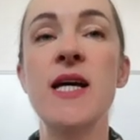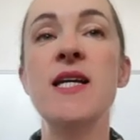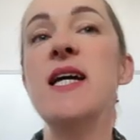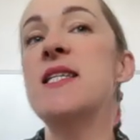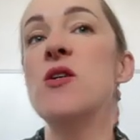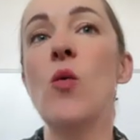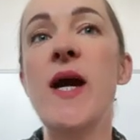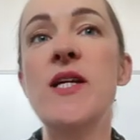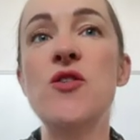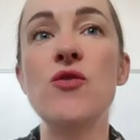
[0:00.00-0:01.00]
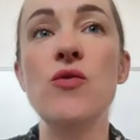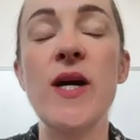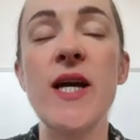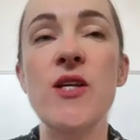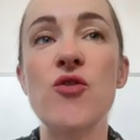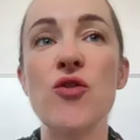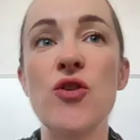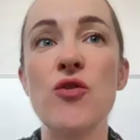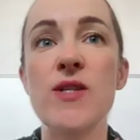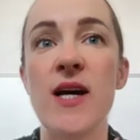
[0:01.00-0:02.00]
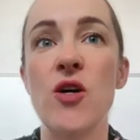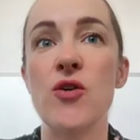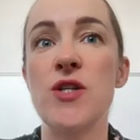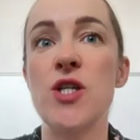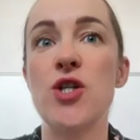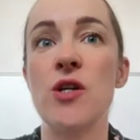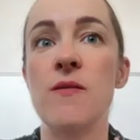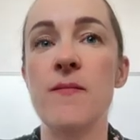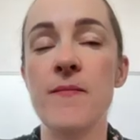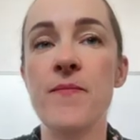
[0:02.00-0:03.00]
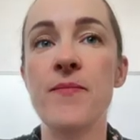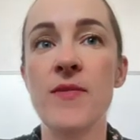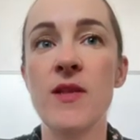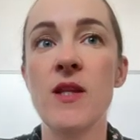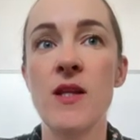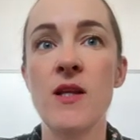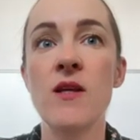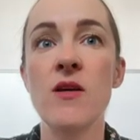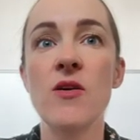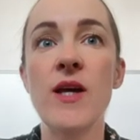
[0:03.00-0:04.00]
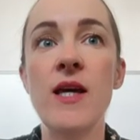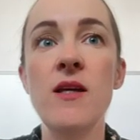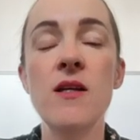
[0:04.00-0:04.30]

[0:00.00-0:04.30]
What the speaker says: It's a way to introduce a condition. Okay?